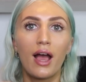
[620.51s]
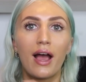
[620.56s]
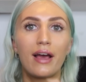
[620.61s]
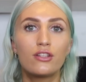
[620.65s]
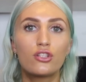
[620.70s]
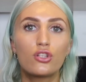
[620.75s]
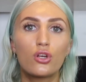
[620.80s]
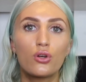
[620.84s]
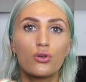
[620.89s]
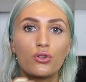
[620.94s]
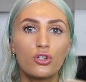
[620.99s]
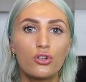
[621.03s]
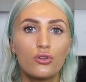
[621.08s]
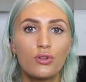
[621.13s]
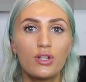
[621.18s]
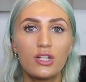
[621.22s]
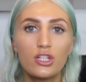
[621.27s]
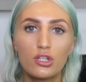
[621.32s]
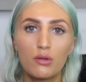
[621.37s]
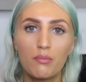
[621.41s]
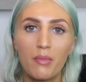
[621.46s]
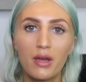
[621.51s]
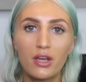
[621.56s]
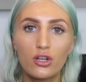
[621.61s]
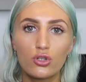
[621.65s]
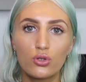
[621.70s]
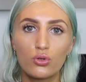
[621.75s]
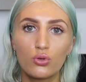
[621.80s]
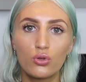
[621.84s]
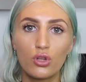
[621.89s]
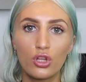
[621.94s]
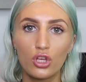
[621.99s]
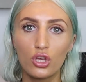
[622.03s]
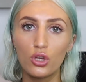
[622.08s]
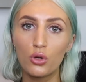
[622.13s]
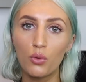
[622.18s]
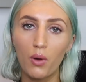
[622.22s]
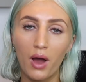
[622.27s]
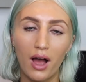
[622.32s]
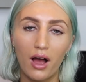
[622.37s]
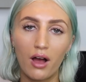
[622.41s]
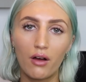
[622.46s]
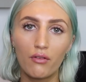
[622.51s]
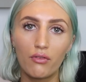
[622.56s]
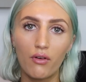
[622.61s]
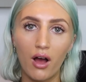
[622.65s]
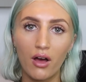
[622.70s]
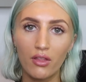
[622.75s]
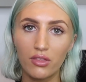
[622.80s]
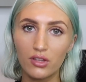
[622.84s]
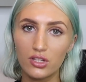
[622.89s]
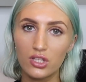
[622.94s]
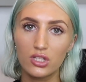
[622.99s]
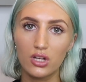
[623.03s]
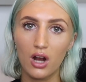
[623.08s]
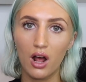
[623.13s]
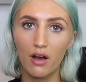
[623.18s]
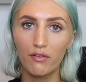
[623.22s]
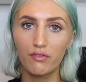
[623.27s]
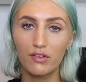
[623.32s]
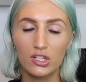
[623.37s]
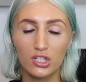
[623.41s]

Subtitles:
and so you need to make sure that you have other stuff